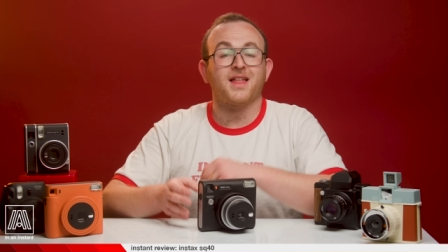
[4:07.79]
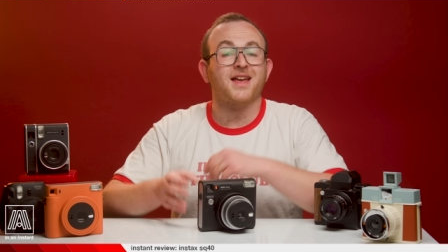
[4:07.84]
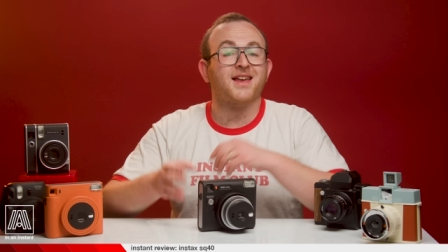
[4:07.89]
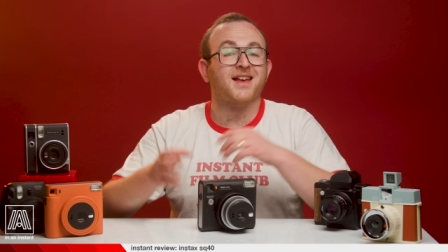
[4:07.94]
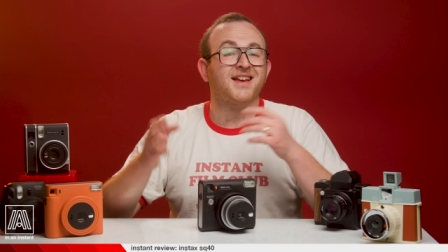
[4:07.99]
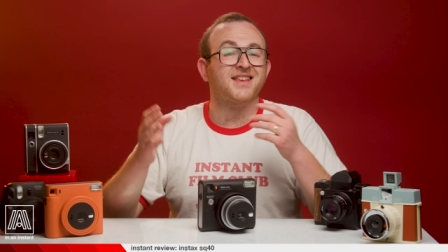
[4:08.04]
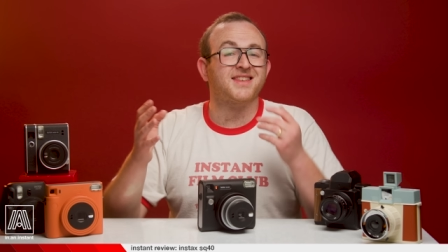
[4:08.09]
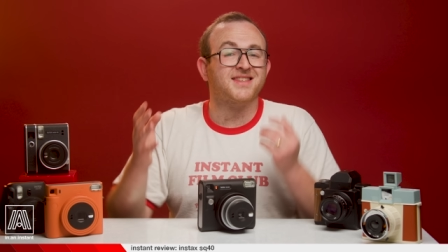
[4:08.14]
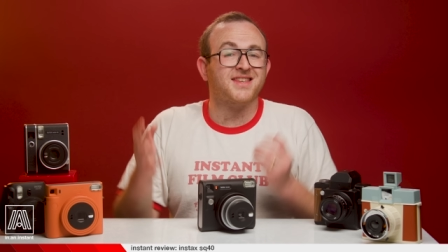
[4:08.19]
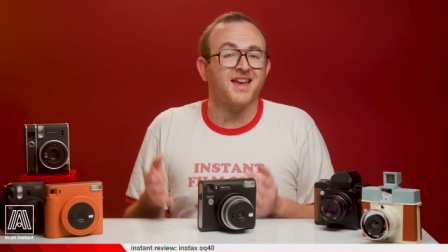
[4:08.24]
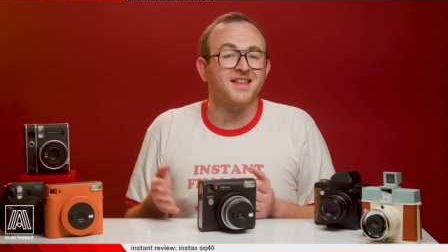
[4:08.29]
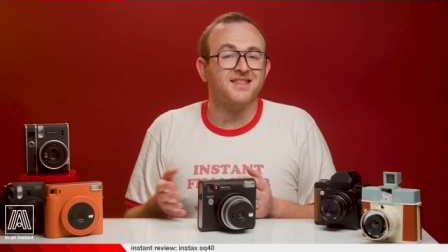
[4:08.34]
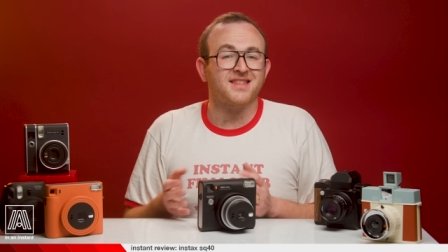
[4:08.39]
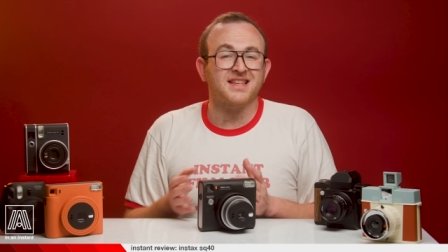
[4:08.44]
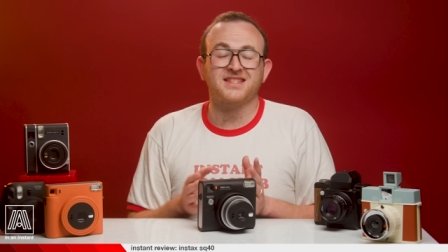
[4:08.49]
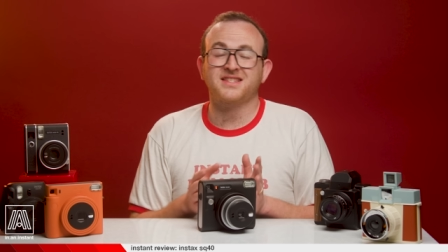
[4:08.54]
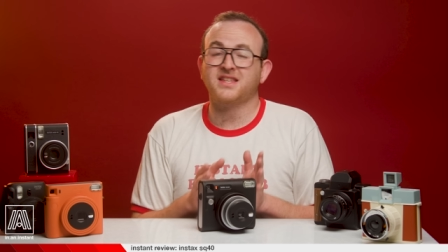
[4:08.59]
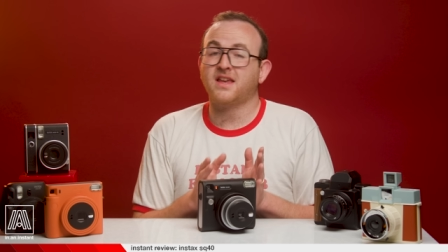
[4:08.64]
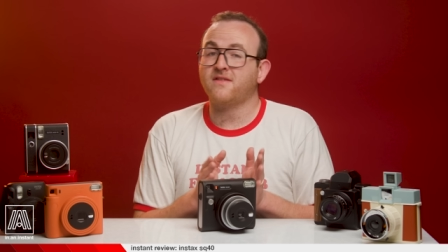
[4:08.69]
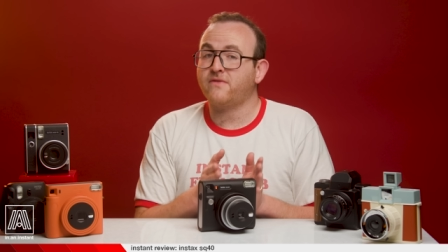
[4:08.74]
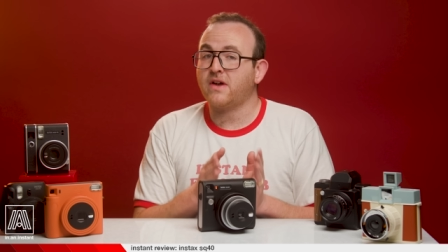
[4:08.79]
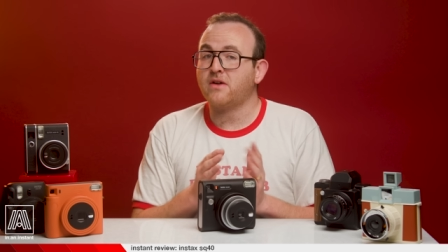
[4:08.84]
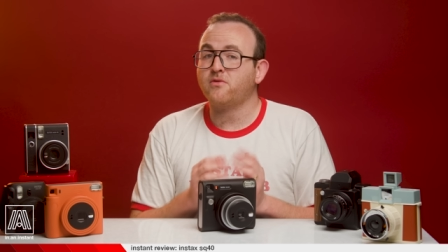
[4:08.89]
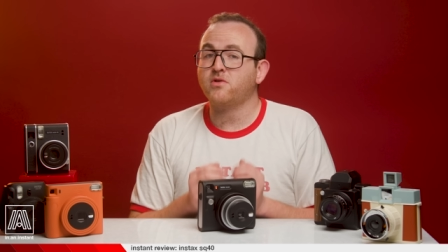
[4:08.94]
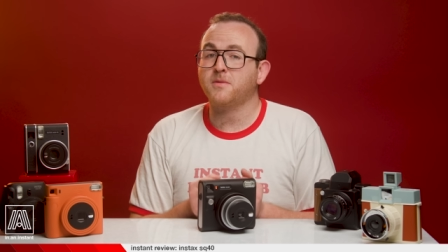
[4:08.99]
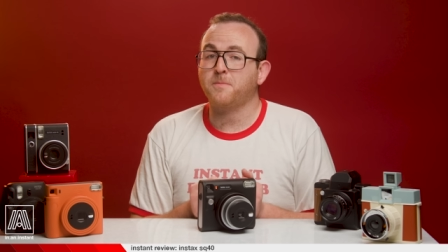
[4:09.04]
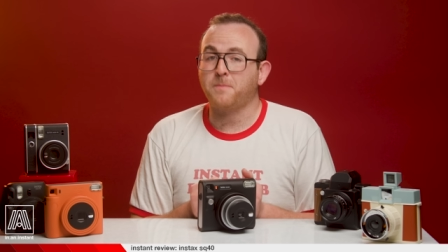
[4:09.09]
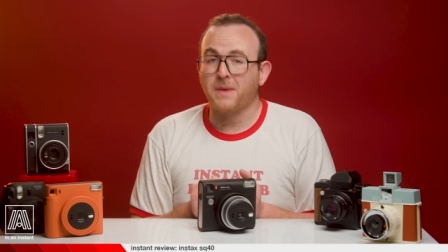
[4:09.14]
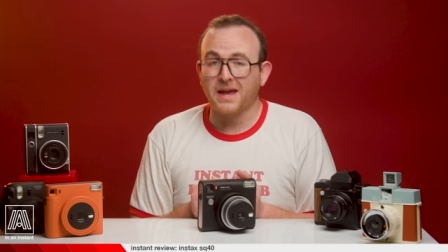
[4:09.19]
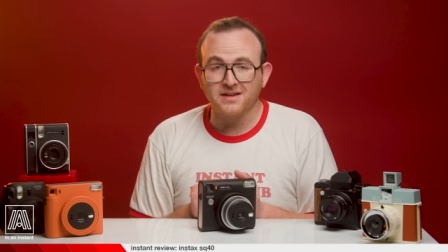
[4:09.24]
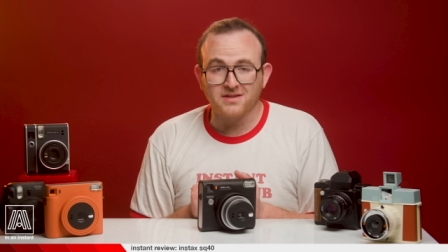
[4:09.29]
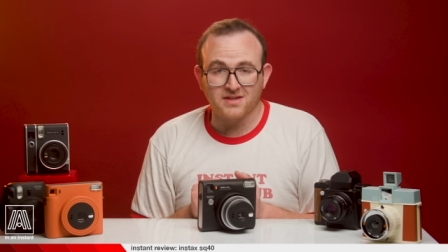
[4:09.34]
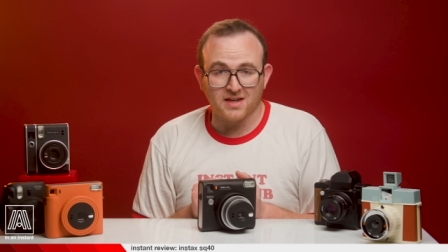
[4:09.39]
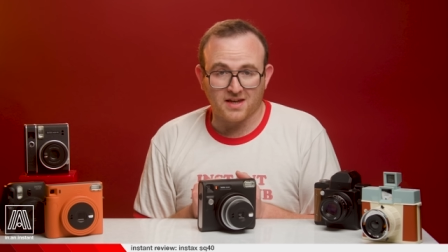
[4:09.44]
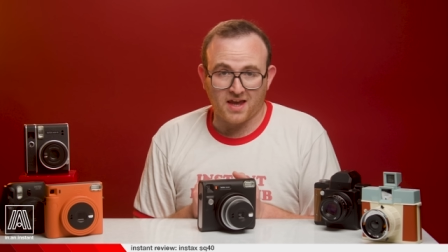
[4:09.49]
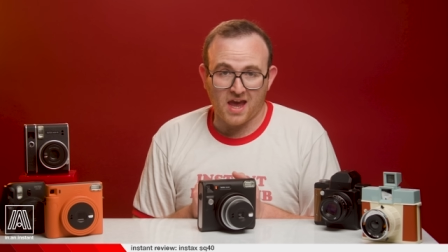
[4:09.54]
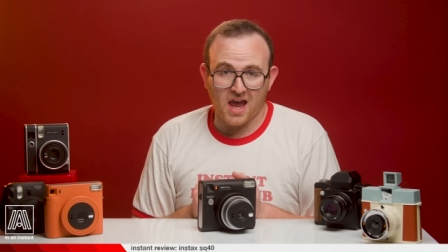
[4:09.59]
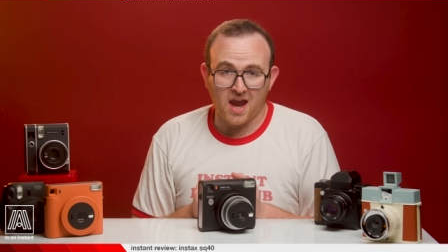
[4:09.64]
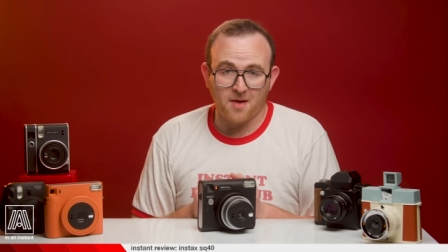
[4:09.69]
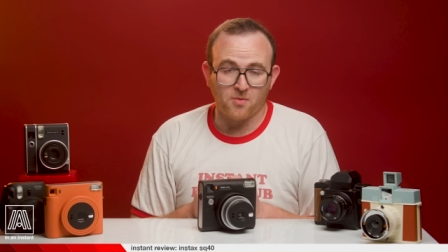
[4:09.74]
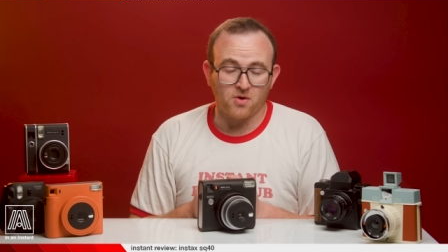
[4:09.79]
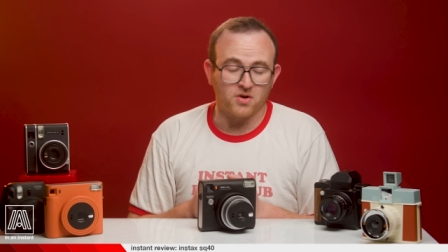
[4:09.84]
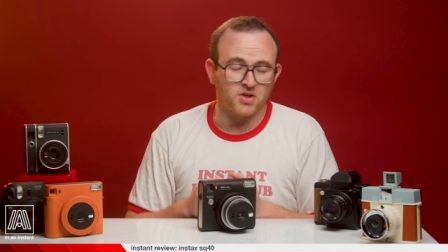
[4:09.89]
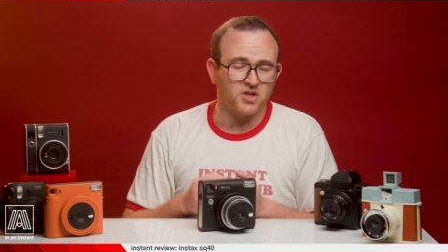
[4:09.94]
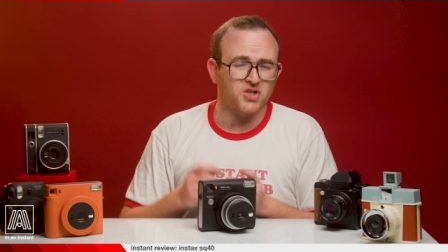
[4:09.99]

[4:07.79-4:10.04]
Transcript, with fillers: Like I said, this is a very basic camera.